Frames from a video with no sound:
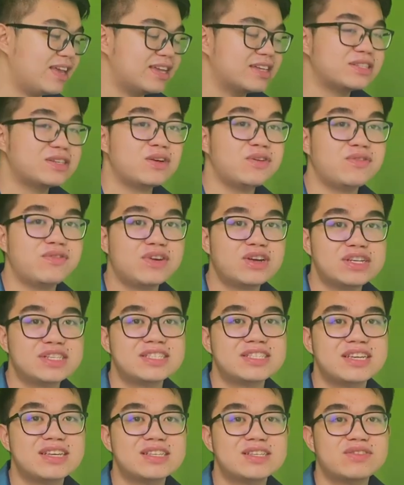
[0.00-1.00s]
So,
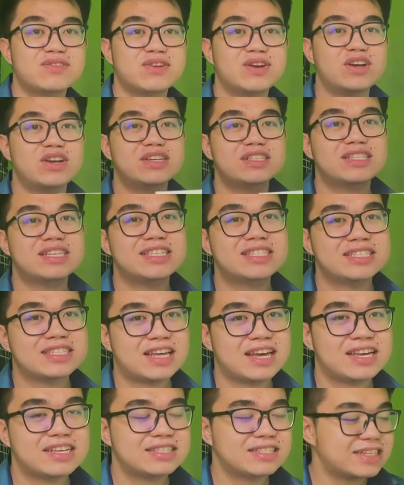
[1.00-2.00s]
first things first is
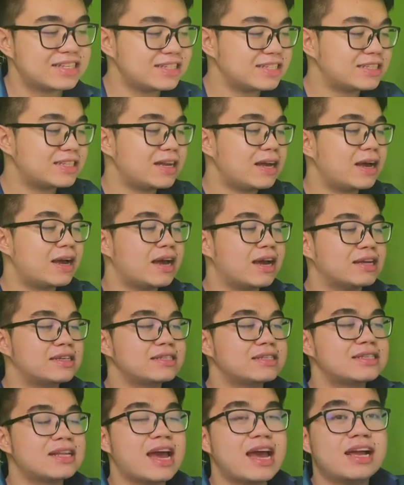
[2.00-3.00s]
this. This is the
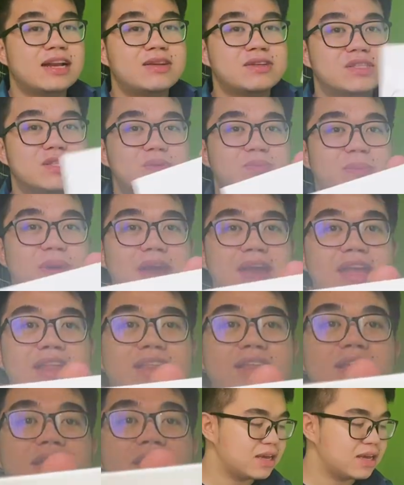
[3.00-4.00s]
stylus
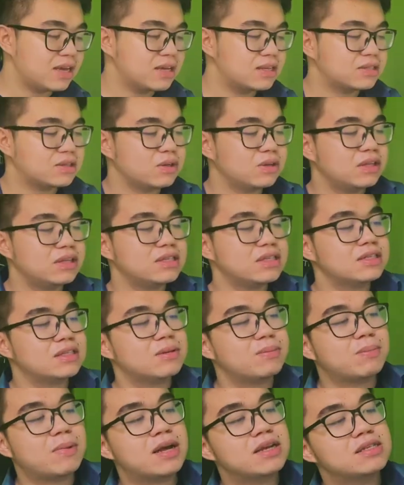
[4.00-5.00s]
pen. So, this
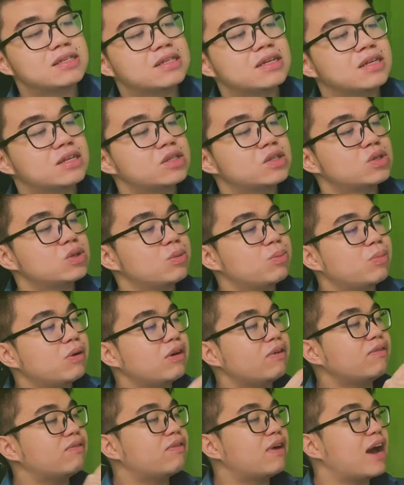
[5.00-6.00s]
is the pencil,
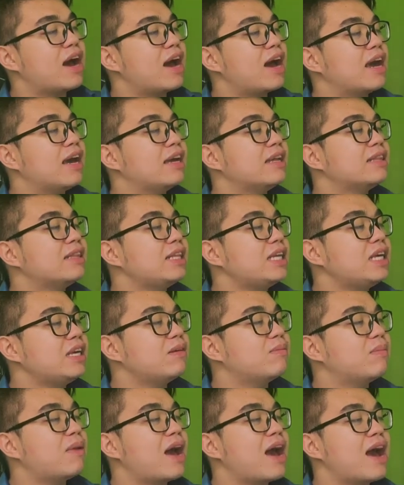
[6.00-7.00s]
super fine,
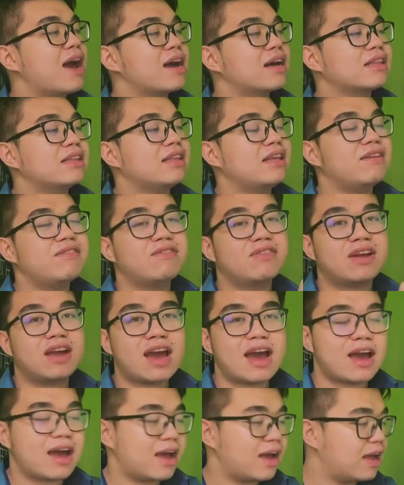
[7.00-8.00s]
nib active
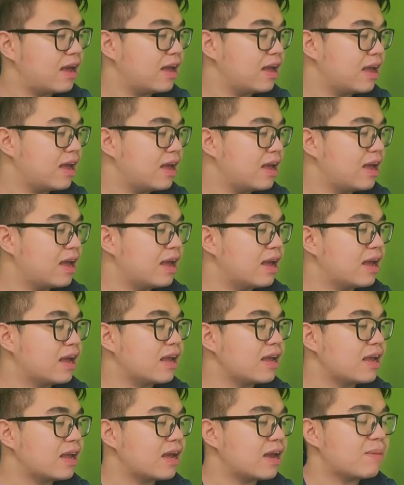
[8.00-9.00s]

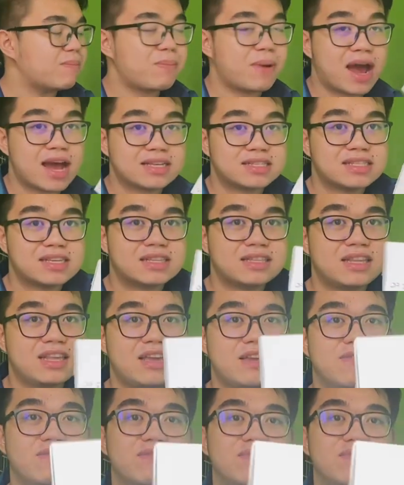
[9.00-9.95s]
capacitive.